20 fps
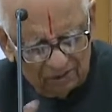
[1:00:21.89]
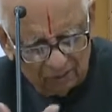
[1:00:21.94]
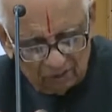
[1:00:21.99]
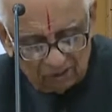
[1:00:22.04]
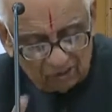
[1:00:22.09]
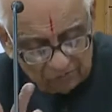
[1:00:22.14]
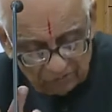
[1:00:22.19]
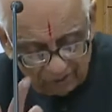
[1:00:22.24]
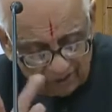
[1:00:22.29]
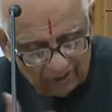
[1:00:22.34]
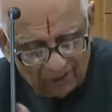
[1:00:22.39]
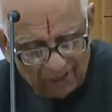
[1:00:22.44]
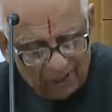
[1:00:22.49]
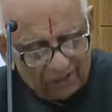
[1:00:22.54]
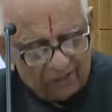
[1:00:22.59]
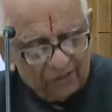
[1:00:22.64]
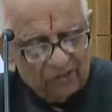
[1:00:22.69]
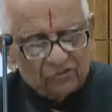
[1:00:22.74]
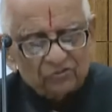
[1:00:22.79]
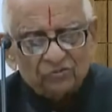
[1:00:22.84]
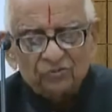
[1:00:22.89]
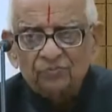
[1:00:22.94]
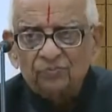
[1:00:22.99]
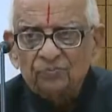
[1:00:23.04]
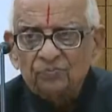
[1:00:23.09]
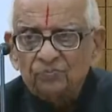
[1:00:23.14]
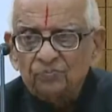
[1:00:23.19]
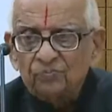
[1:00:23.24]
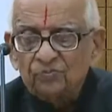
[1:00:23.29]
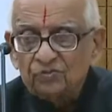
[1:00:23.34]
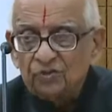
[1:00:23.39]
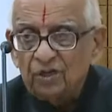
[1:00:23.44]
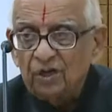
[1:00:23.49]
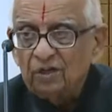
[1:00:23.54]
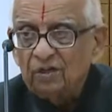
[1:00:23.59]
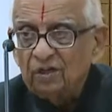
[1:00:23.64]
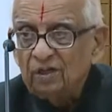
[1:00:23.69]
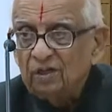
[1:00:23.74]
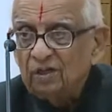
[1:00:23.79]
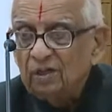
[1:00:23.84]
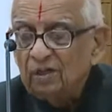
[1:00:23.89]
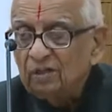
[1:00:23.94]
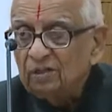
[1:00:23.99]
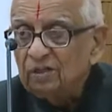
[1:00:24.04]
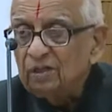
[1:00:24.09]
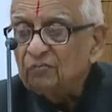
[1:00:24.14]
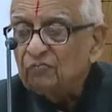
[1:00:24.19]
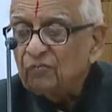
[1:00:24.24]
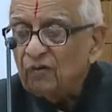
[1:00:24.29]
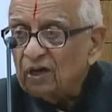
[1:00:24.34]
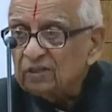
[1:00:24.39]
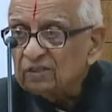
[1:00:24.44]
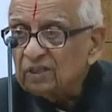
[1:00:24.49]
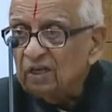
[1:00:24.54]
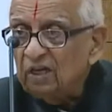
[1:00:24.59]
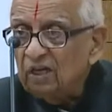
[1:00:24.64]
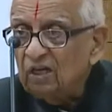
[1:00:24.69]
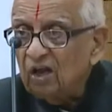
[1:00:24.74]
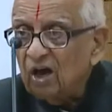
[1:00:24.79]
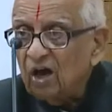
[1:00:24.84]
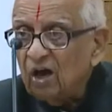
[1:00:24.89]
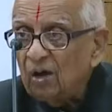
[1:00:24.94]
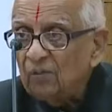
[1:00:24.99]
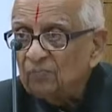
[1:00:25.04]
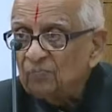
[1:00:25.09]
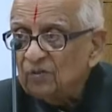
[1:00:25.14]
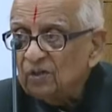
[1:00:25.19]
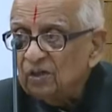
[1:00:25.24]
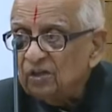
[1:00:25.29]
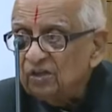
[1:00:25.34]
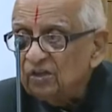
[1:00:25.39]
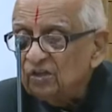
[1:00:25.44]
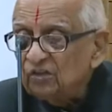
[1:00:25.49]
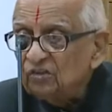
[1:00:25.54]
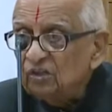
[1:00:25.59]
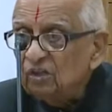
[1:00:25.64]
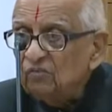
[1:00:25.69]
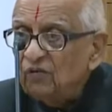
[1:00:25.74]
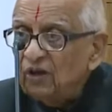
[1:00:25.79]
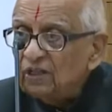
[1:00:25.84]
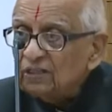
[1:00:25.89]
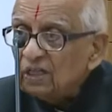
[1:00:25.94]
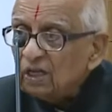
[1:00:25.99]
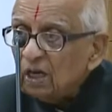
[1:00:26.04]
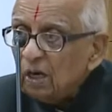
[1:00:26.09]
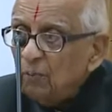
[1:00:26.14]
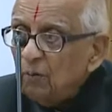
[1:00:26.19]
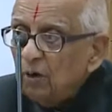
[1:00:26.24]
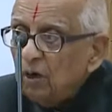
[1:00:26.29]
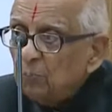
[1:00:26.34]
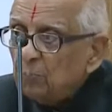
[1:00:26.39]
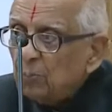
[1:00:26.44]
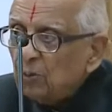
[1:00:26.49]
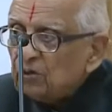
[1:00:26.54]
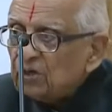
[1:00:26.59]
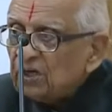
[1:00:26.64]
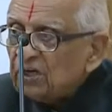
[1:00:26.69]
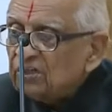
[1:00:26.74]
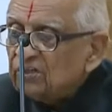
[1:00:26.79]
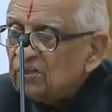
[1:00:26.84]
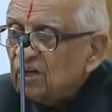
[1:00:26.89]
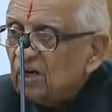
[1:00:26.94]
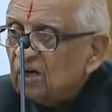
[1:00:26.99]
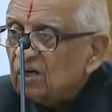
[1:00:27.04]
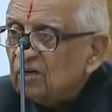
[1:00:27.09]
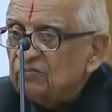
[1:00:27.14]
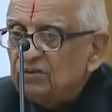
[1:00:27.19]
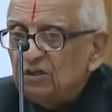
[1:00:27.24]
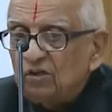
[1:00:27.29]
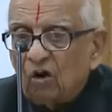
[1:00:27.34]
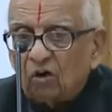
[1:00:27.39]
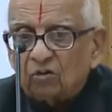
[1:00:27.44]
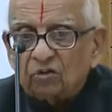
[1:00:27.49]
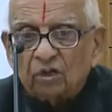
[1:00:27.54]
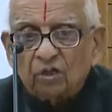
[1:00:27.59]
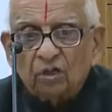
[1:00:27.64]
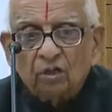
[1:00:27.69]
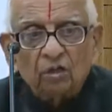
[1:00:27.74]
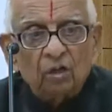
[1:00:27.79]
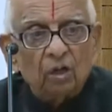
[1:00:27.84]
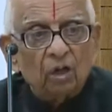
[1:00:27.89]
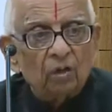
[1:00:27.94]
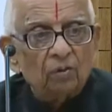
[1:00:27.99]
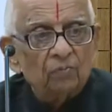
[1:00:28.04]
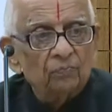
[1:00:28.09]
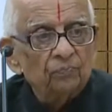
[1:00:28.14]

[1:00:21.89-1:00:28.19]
the Sivanga case, said the father-in-law is the venerable protector of the daughter-in-law.